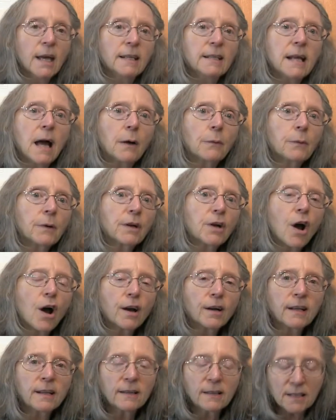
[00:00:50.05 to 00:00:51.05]
Now,
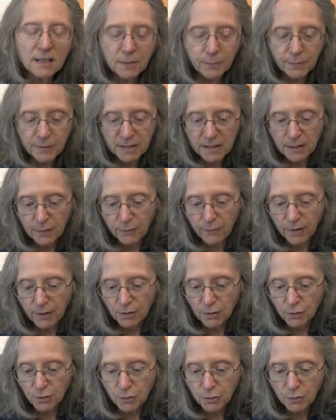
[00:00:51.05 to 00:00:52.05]
regarding the
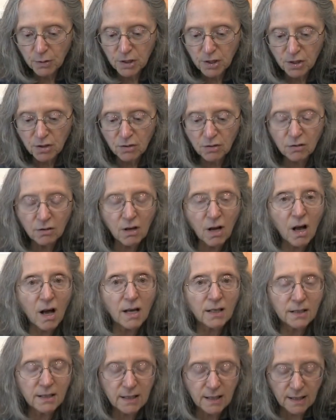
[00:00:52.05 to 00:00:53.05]
specific nutritional
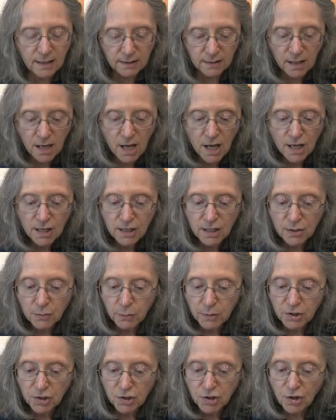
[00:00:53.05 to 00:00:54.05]
content,
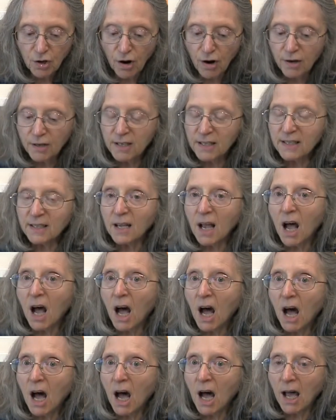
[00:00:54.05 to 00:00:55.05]
Swiss chard is
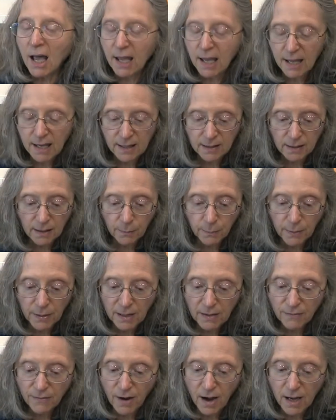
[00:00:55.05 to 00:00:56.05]
high in the
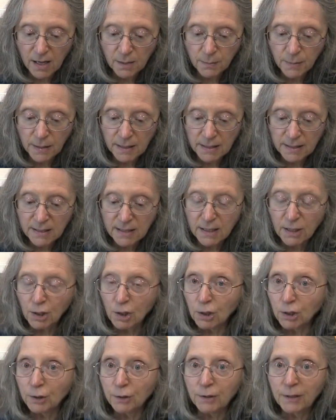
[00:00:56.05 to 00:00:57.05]
B vitamins,
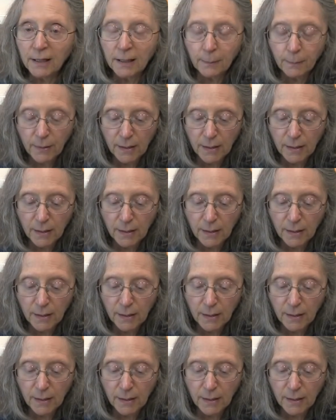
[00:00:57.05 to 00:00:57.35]
including